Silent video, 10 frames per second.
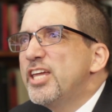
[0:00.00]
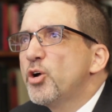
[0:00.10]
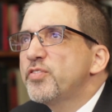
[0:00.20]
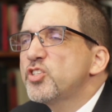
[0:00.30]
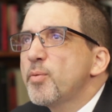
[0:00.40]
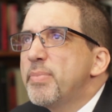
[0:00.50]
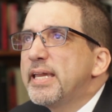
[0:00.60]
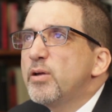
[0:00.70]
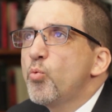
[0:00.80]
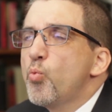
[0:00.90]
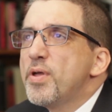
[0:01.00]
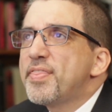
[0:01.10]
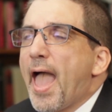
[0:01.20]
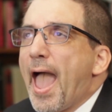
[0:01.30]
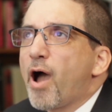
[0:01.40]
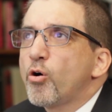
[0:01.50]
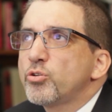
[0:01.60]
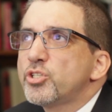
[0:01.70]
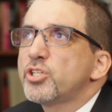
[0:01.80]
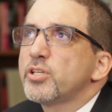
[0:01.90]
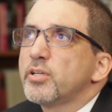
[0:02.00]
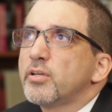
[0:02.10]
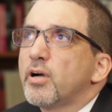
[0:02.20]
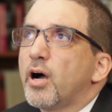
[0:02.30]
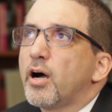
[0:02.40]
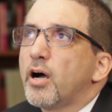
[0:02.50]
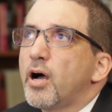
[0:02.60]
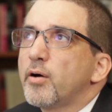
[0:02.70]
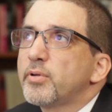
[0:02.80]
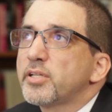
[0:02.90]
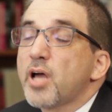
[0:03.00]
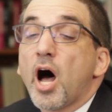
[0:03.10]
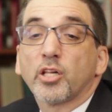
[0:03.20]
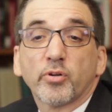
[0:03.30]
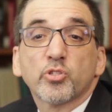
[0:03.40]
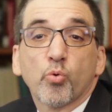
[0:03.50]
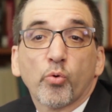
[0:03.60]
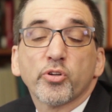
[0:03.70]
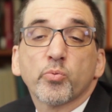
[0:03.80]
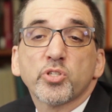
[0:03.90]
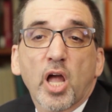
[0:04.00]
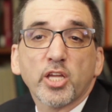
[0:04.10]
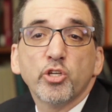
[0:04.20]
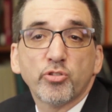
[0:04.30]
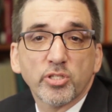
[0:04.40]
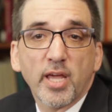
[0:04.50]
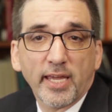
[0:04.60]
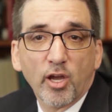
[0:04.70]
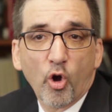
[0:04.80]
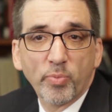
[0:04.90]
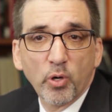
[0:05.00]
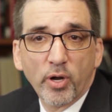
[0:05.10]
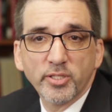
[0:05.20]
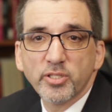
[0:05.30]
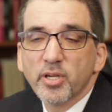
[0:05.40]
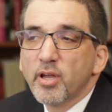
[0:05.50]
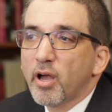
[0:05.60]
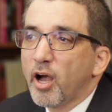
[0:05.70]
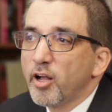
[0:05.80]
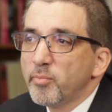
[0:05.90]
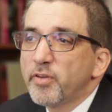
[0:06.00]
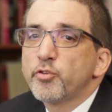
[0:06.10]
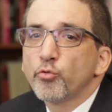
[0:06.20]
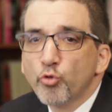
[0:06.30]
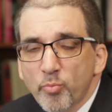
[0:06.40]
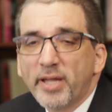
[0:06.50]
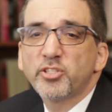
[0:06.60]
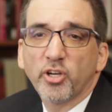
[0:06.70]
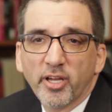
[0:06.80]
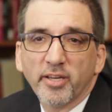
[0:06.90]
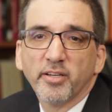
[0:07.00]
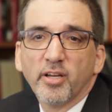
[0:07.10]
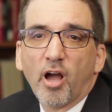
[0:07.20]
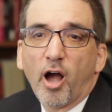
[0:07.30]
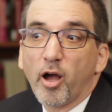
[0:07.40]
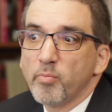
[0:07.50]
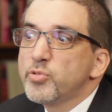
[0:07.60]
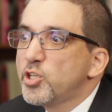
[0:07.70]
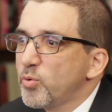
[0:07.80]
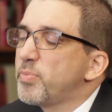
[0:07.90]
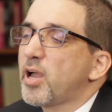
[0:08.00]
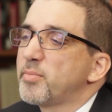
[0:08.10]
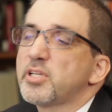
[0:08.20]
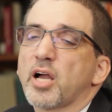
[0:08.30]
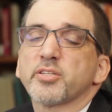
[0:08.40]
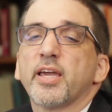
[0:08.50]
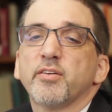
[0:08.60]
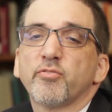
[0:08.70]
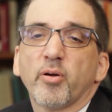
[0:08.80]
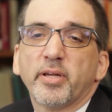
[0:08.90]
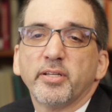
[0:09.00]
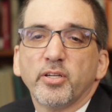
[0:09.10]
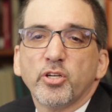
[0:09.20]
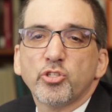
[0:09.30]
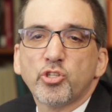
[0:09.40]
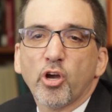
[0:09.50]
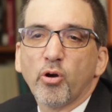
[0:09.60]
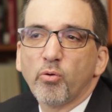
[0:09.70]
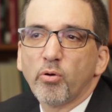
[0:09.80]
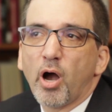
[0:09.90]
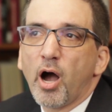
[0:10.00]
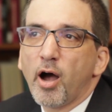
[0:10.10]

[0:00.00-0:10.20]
You know, if somebody without a tolerance or was not used to taking opioids, if your roommate took it, she would become intoxicated from it. So,